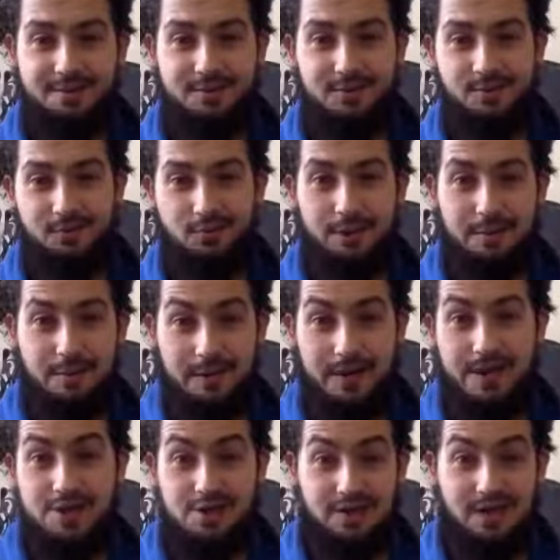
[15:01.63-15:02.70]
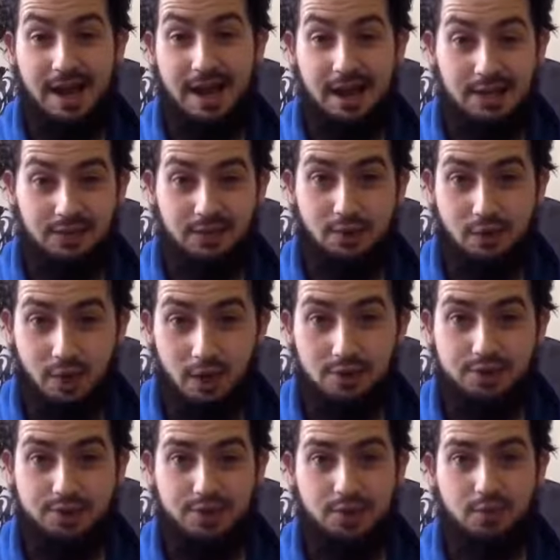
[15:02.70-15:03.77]
sort of what implications that has for your
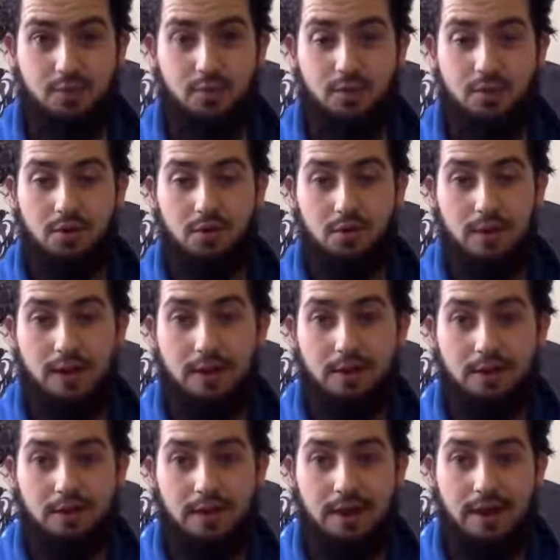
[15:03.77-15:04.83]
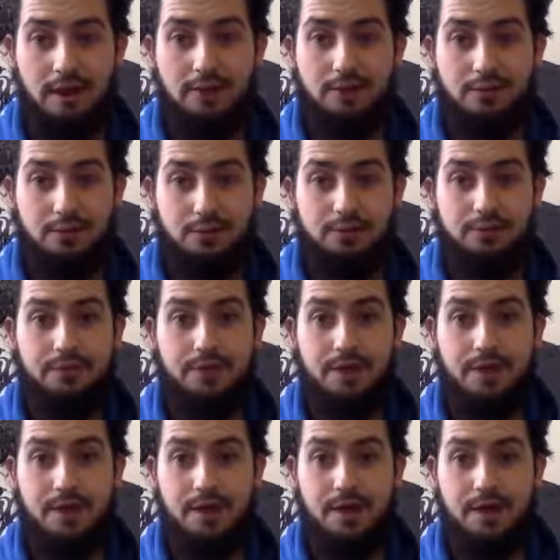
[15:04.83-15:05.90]
culture and how you sort of
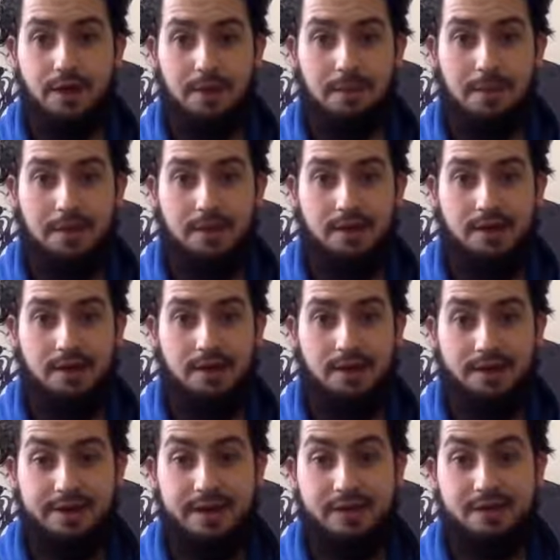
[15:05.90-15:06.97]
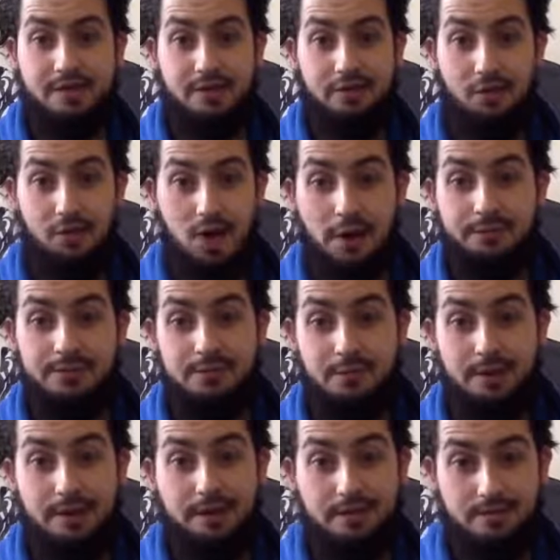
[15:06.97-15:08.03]
maintain an identity that you're
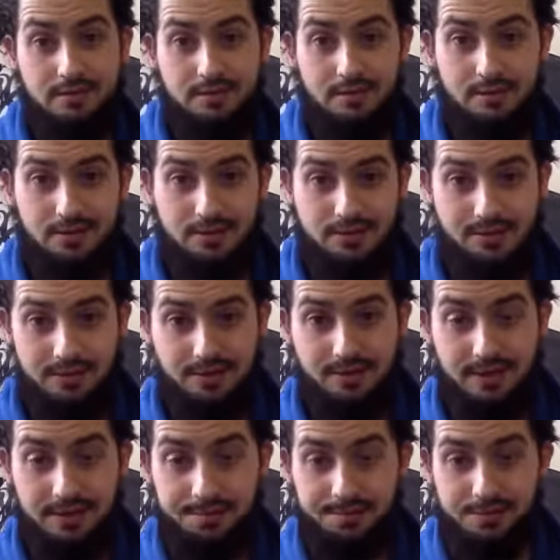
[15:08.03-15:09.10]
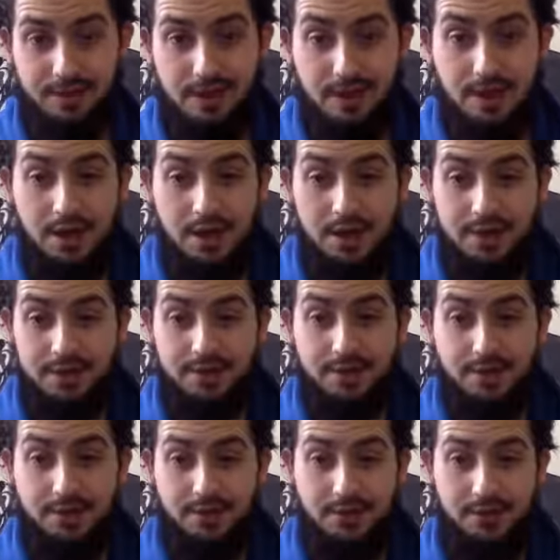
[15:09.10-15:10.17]
comfortable in whilst doing that.
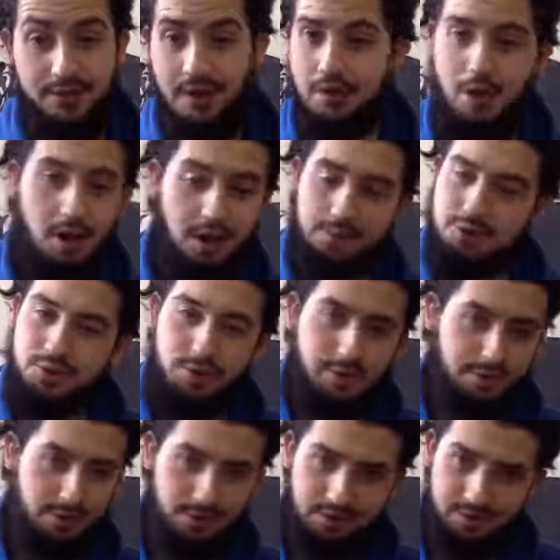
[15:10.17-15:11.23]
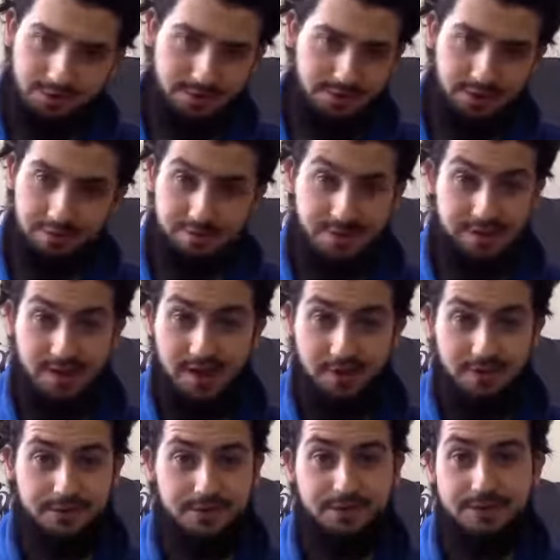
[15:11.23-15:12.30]
So I'm sure there are lots of things that I've missed
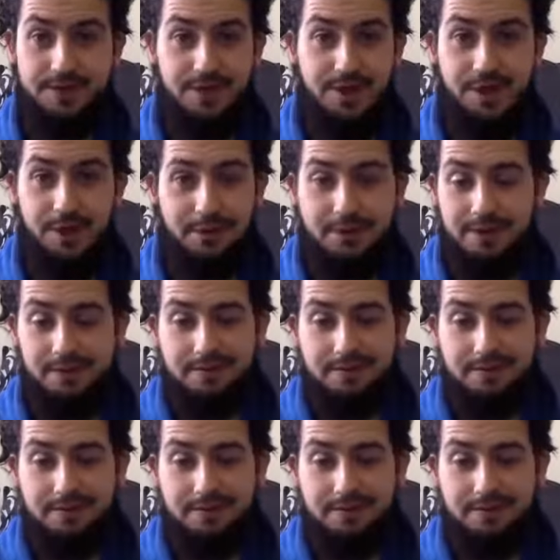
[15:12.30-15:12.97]
out in this video. I mean,